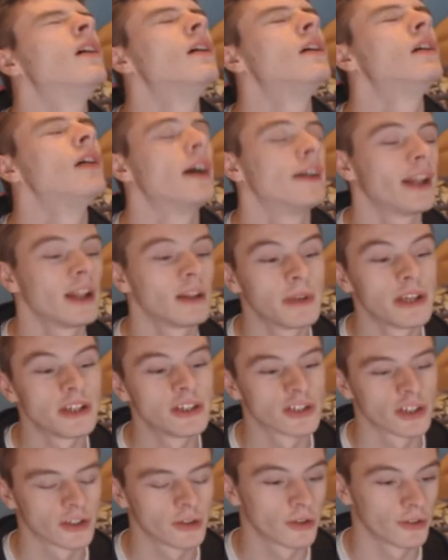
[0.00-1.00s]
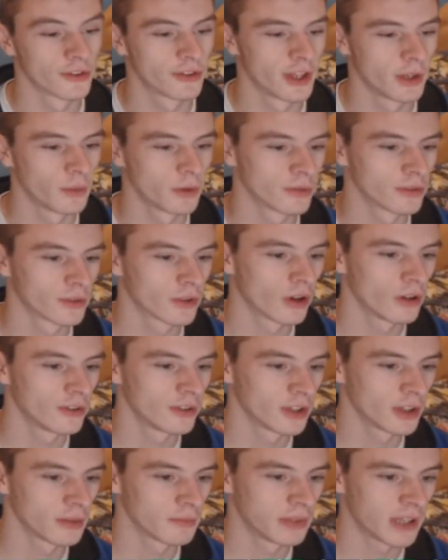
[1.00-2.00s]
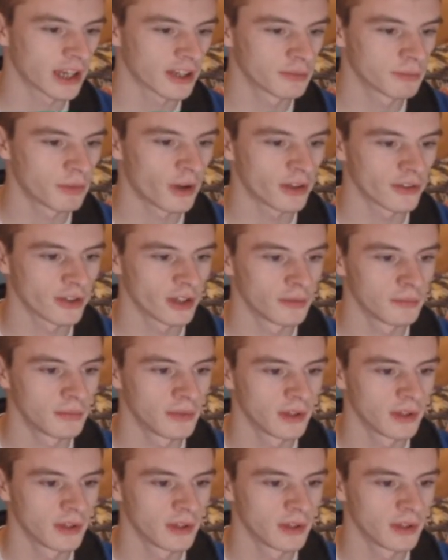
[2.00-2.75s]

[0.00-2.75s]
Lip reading: Dalmatian. I couldn't think what it causes, like black spots on him.